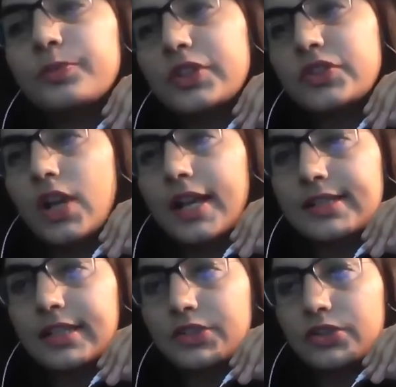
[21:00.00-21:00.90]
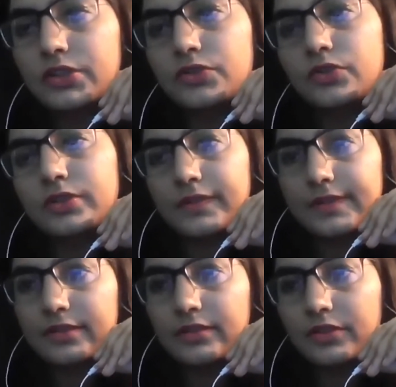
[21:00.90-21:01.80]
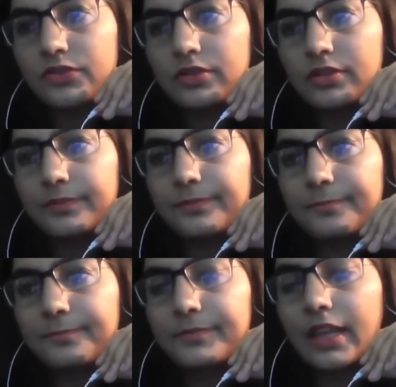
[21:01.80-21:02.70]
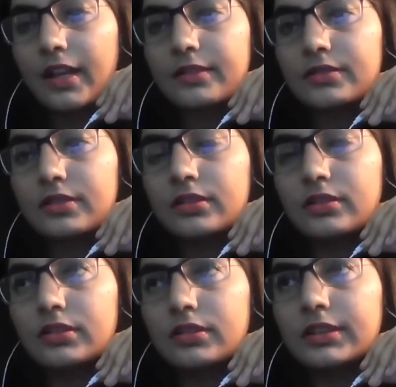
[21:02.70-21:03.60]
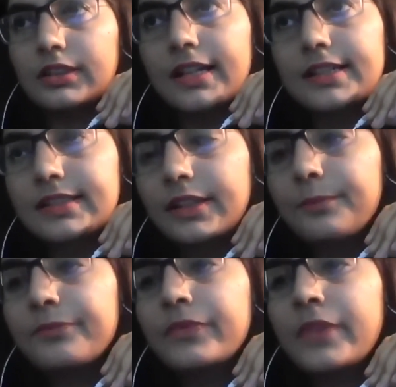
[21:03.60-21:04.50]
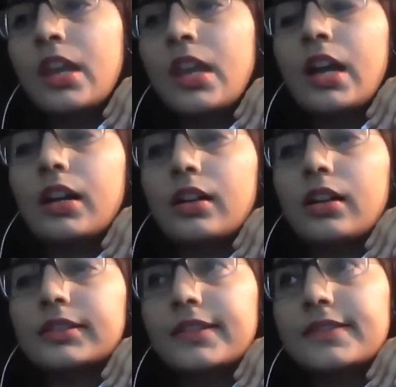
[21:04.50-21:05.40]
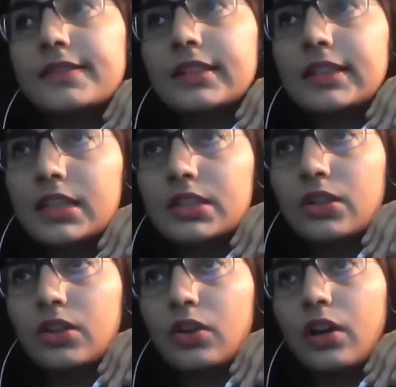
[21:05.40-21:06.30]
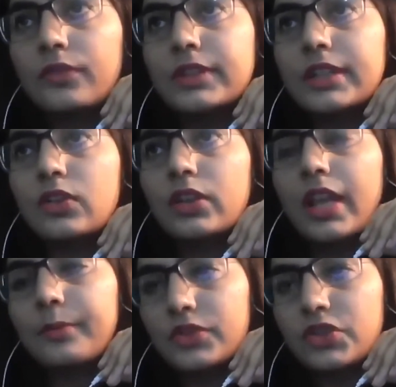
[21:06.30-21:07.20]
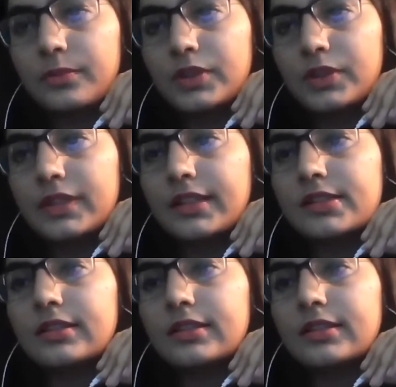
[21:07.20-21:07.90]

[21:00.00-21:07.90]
be translated into the research. And lastly, there's a need of the collaboration between the